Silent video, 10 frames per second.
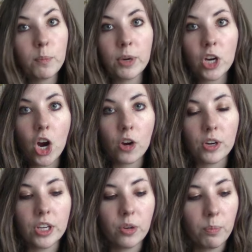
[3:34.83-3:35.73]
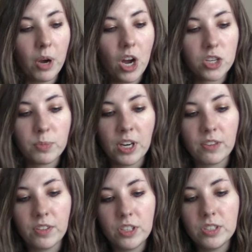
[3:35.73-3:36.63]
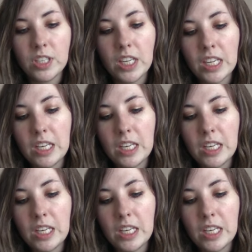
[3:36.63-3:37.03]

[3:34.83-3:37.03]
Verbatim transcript: Mercari or Poshmark for using